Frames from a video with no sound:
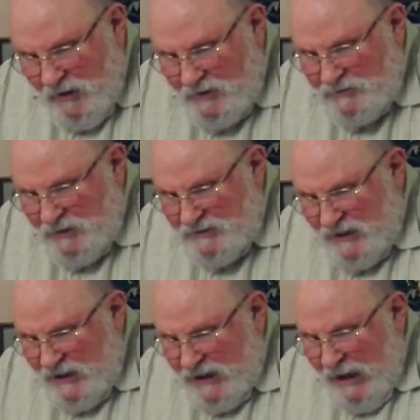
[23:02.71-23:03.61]
Yeah. Also he
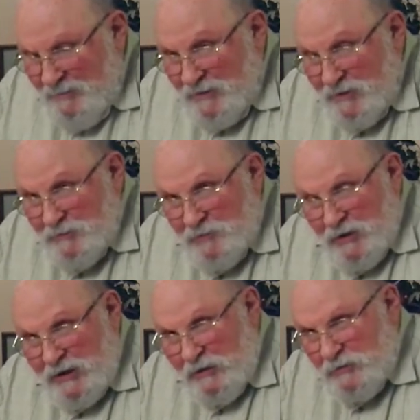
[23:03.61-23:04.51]
said, he came into the
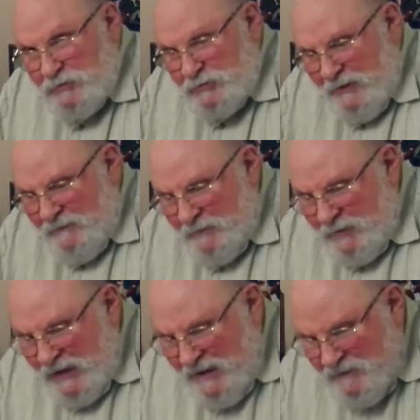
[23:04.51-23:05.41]
world that whosoever
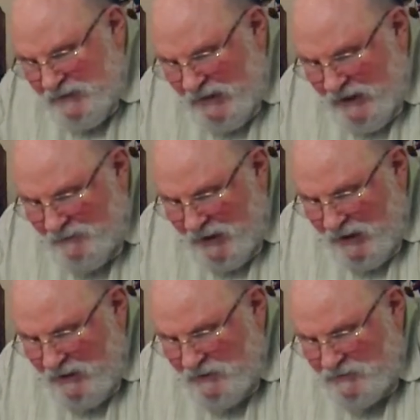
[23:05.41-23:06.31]
believeth on
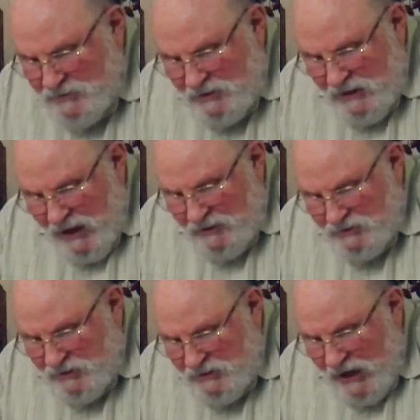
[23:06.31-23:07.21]
me should not,
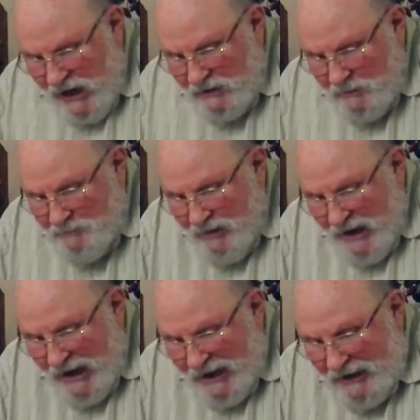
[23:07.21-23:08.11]
should not
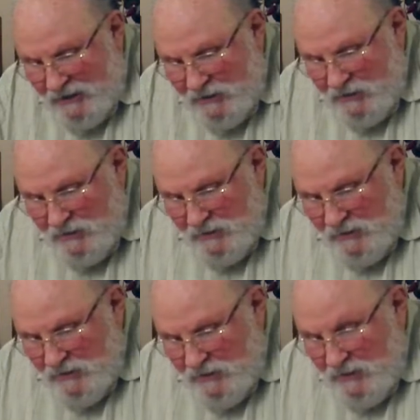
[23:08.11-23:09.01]
abide
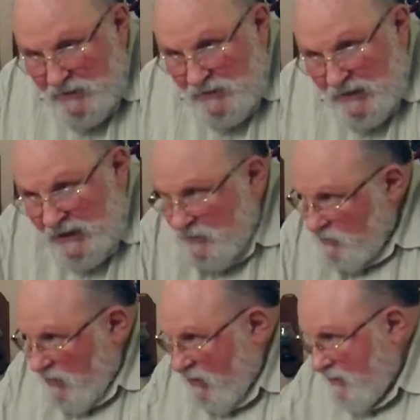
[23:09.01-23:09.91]
in
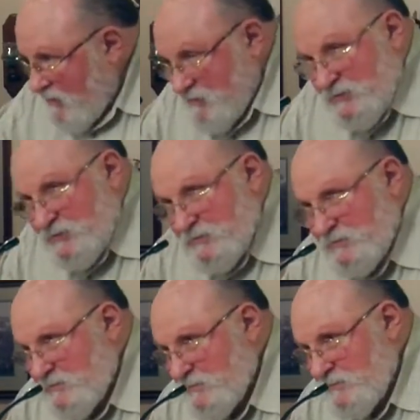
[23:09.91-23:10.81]
darkness.
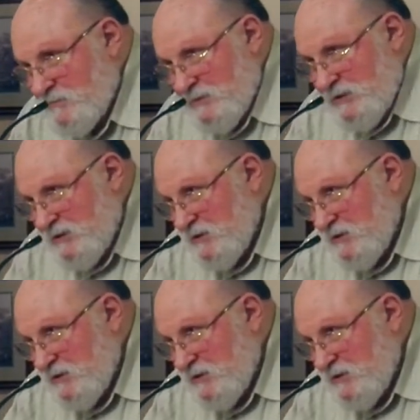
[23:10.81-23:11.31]
Yeah.